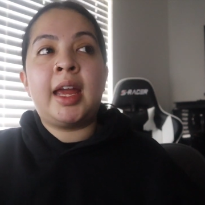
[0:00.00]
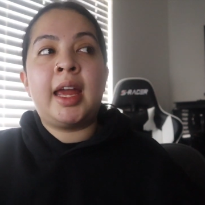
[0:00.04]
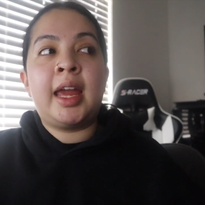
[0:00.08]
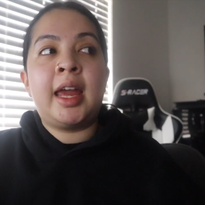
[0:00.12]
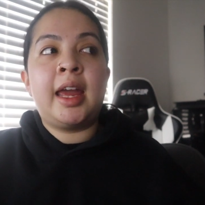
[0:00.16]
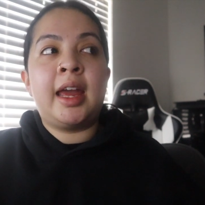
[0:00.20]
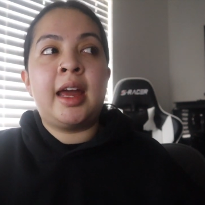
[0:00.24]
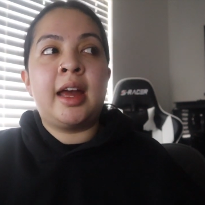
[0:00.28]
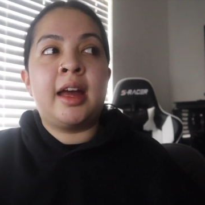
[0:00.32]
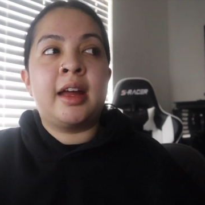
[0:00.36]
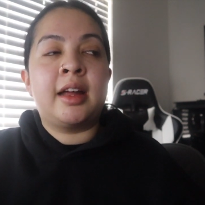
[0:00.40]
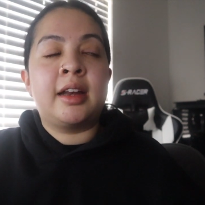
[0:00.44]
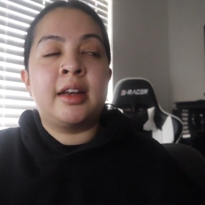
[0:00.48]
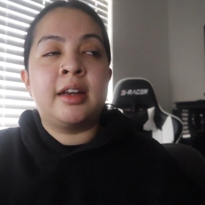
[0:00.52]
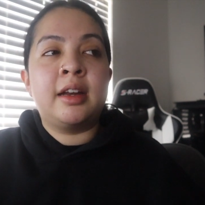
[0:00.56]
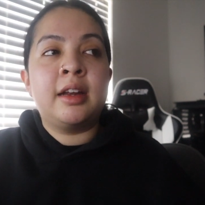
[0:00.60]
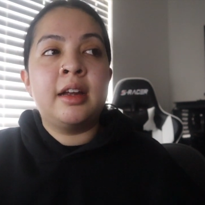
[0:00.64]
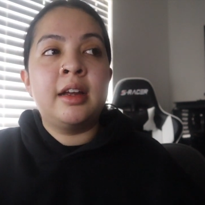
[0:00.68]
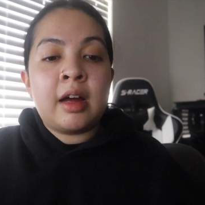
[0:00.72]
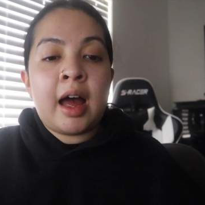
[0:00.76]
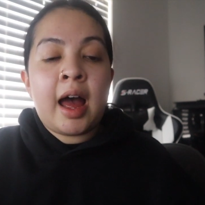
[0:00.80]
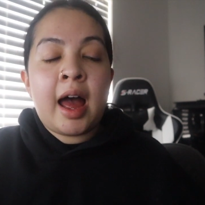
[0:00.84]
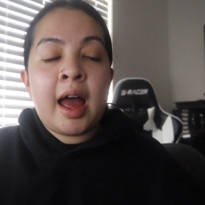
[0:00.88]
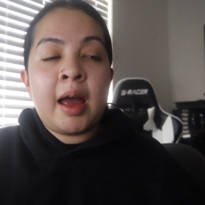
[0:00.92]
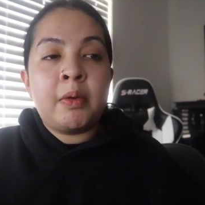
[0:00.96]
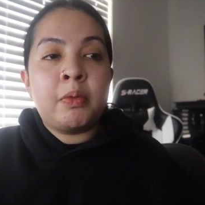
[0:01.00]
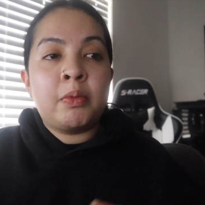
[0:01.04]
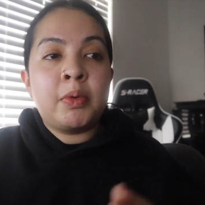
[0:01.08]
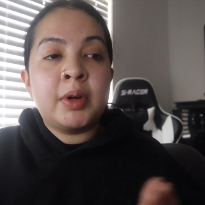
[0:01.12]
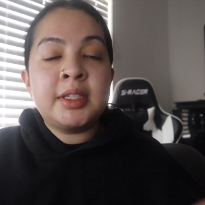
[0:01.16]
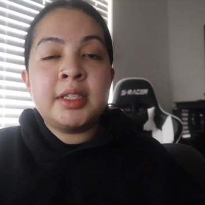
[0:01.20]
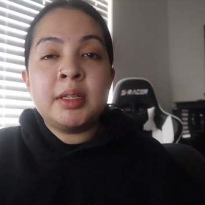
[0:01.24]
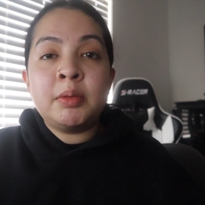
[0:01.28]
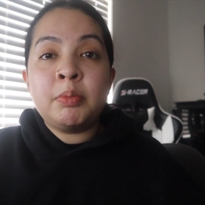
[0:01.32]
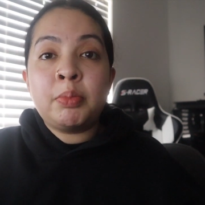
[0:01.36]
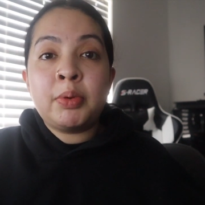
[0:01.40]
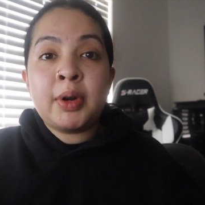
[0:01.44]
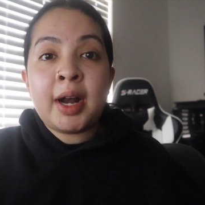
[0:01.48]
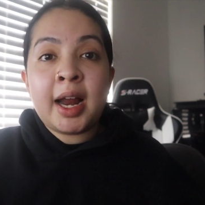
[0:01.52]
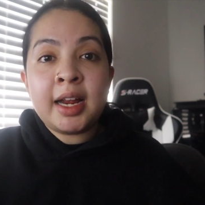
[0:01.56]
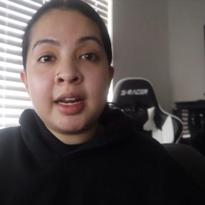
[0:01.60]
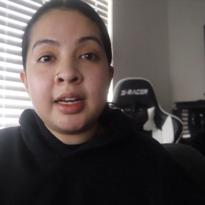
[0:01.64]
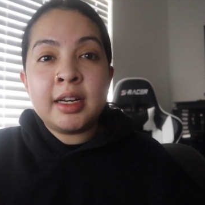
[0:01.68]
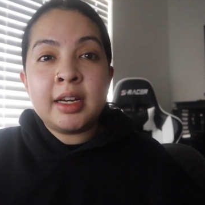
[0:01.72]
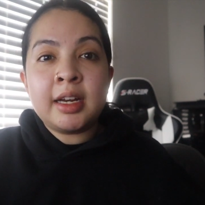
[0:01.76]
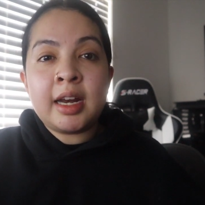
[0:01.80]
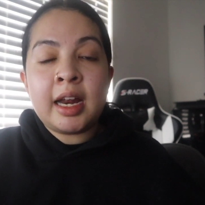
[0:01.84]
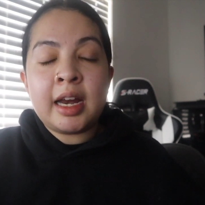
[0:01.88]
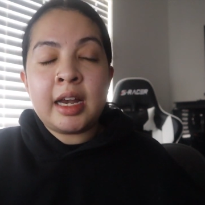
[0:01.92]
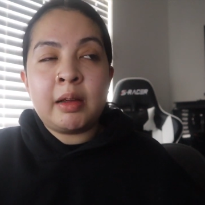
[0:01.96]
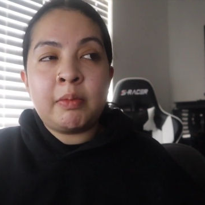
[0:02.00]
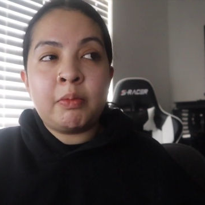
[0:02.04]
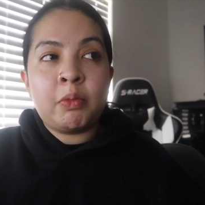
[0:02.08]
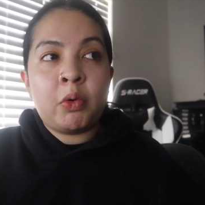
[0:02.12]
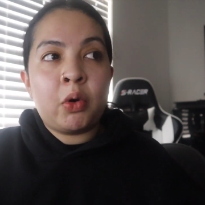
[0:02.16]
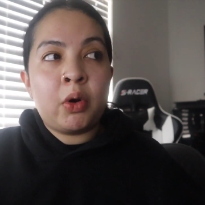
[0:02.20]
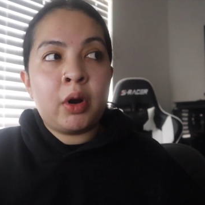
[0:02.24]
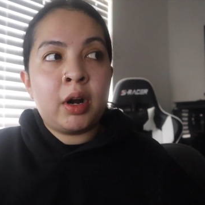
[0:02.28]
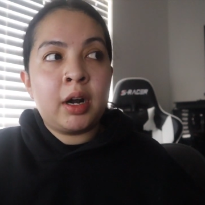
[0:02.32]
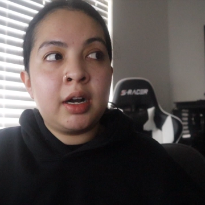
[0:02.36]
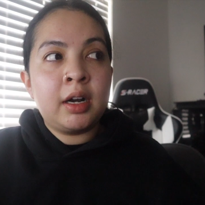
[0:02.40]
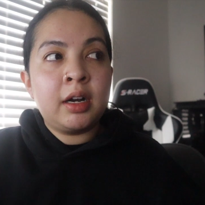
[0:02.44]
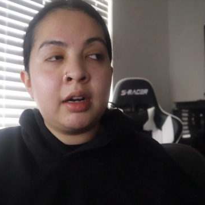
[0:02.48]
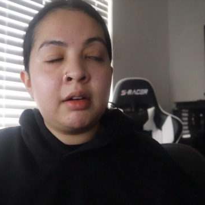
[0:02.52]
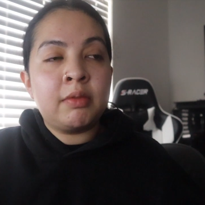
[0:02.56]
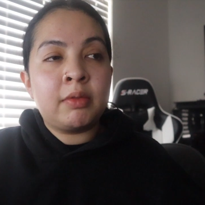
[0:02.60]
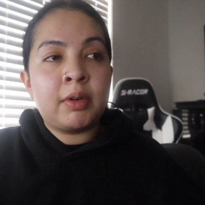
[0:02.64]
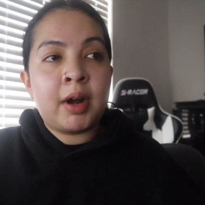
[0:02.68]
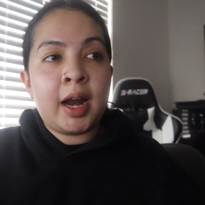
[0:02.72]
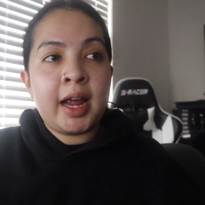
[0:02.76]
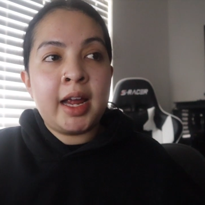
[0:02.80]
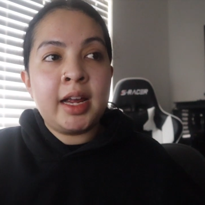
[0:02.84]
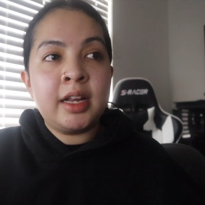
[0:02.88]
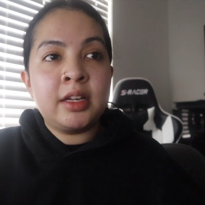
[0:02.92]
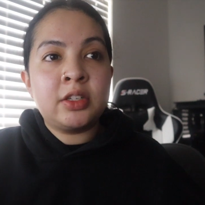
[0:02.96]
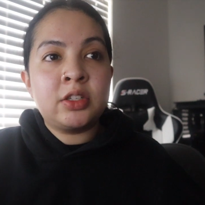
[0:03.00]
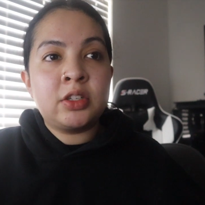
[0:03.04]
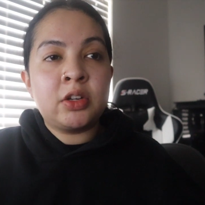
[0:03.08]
And I wasn't pregnant anymore, right?